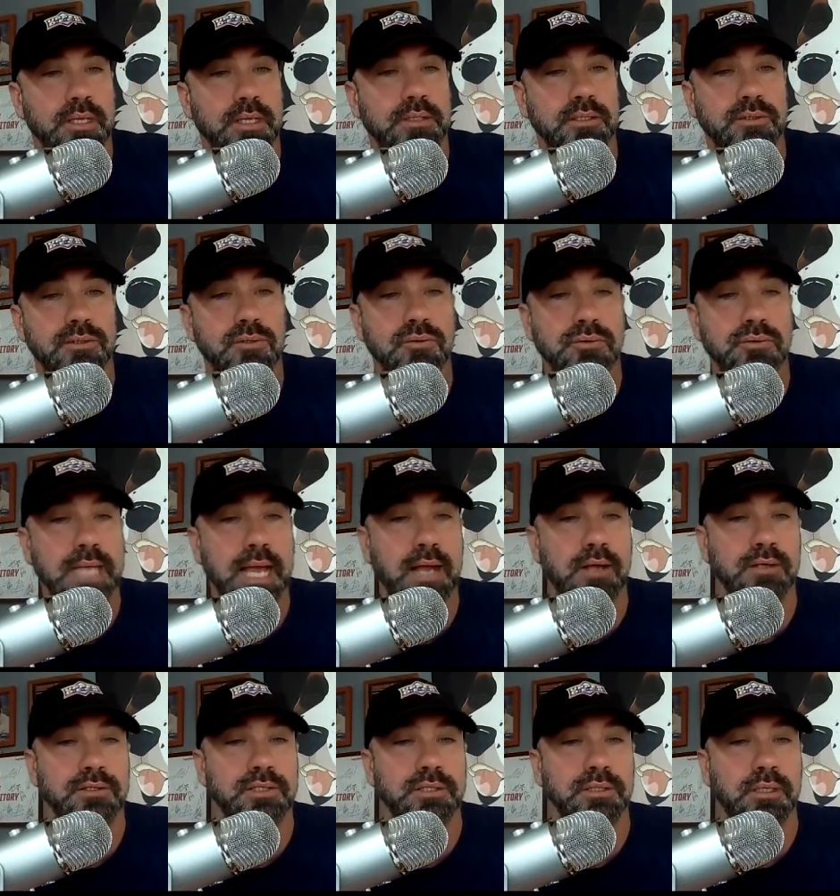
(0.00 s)
to
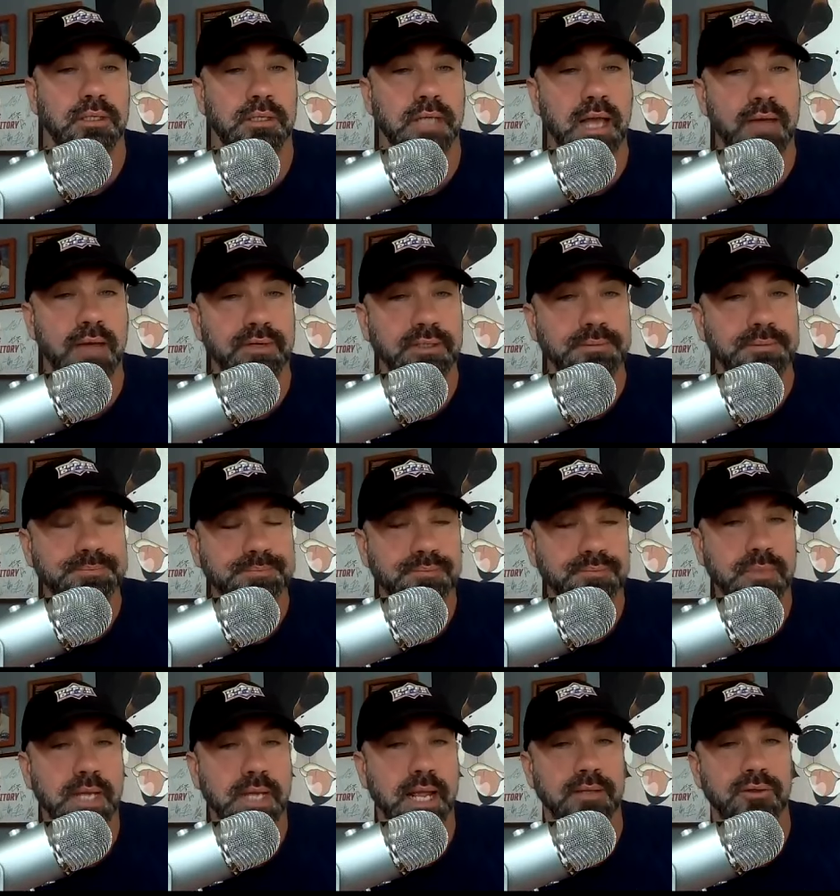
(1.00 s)
2011,
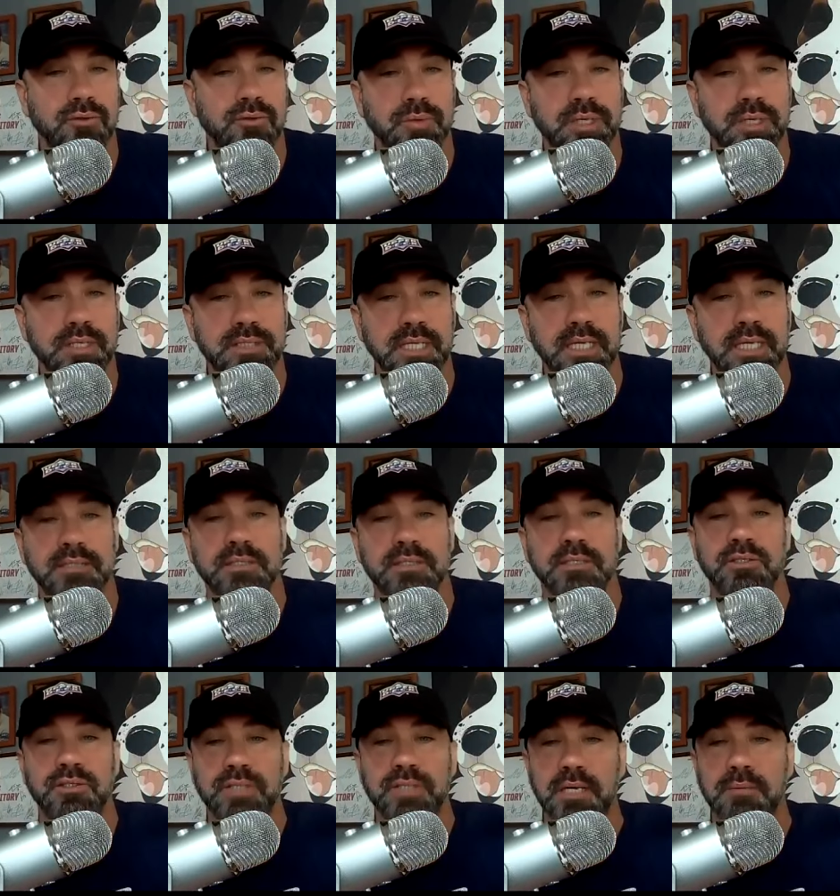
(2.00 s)
had 3
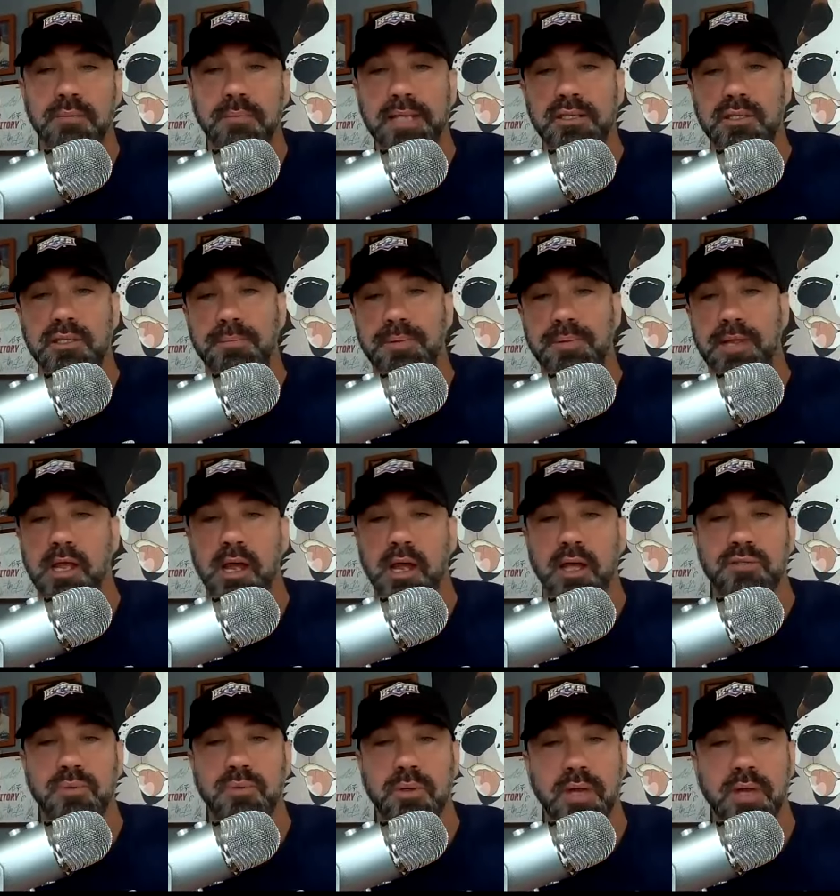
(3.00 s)
seasons, didn't make the
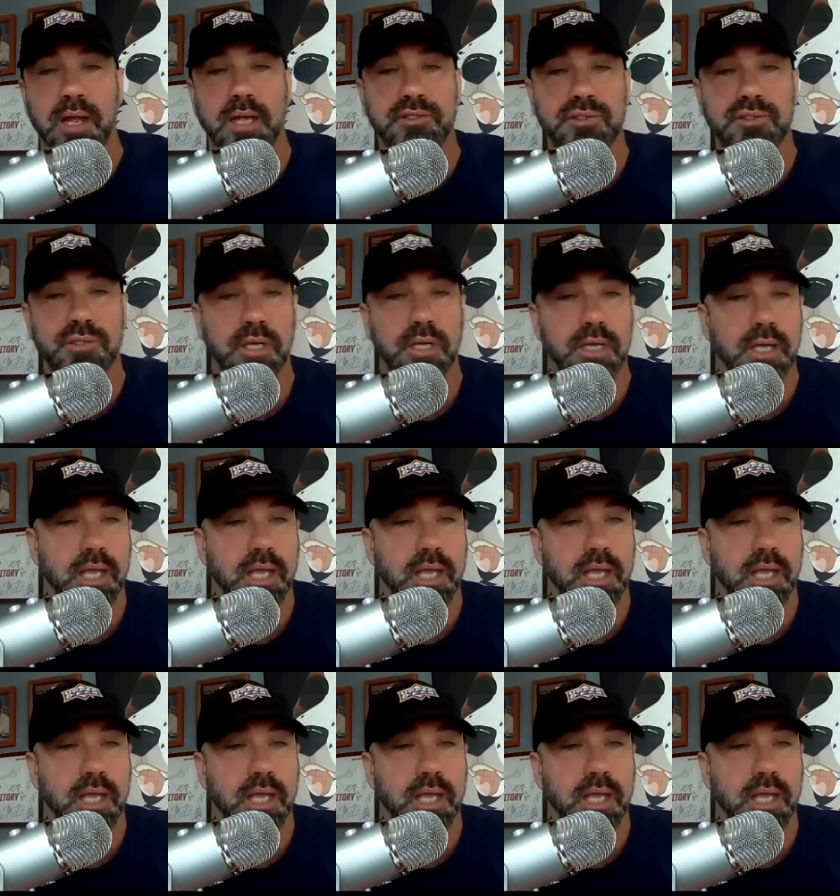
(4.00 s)
playoffs with us,